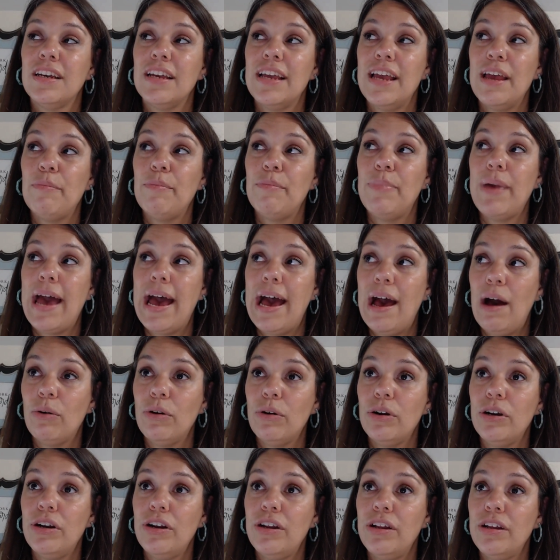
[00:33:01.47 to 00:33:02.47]

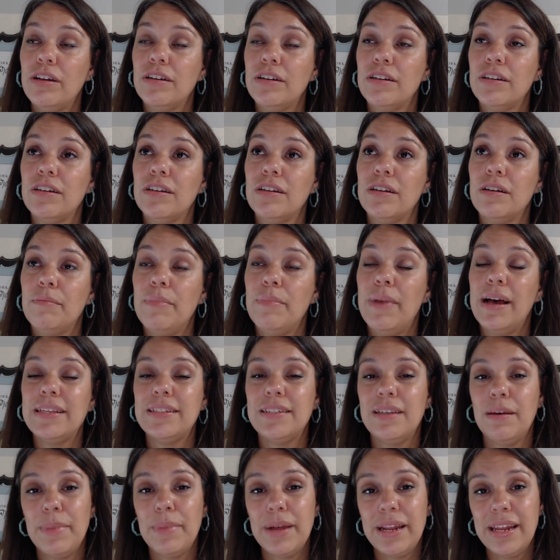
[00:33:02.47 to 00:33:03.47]
empowered by
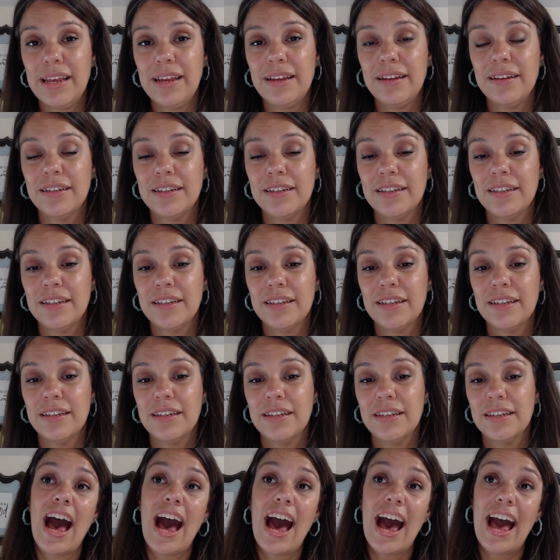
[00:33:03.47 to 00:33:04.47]
somebody?
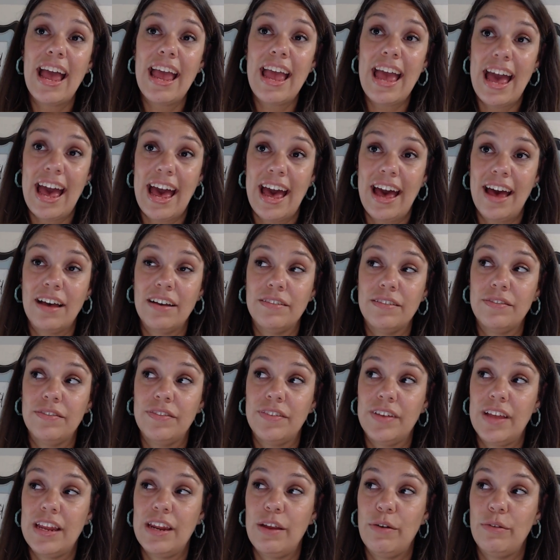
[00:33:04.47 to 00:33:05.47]
I have,
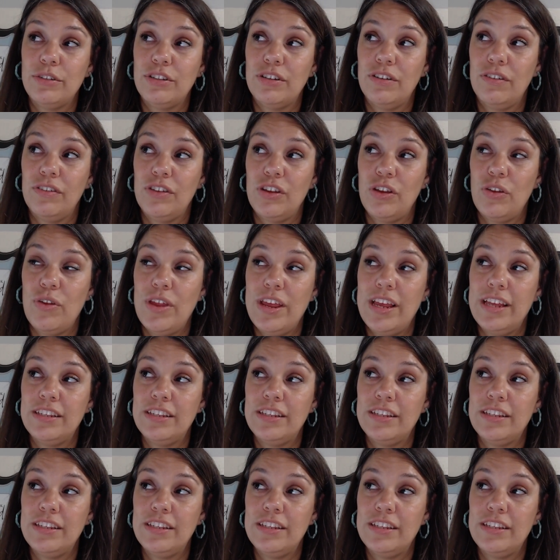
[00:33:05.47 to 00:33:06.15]
and it was a unique